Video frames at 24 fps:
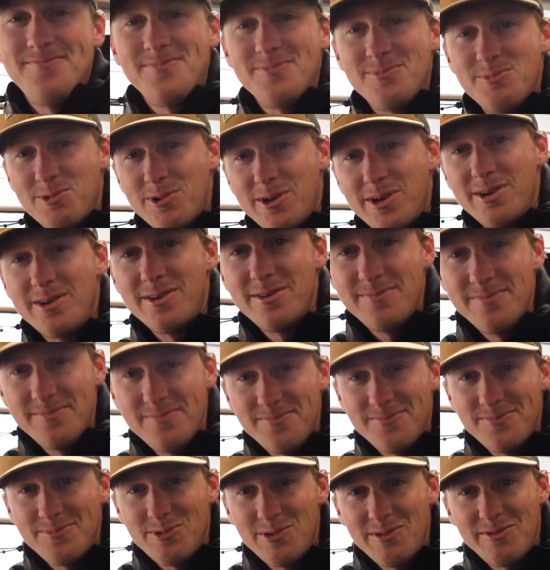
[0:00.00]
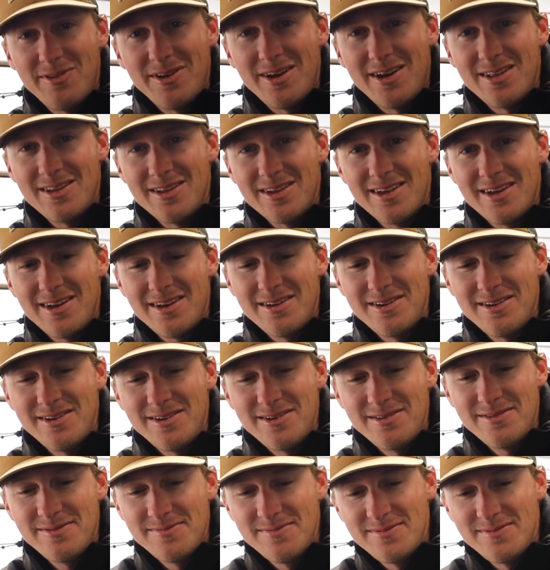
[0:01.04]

We're here. We finally got here.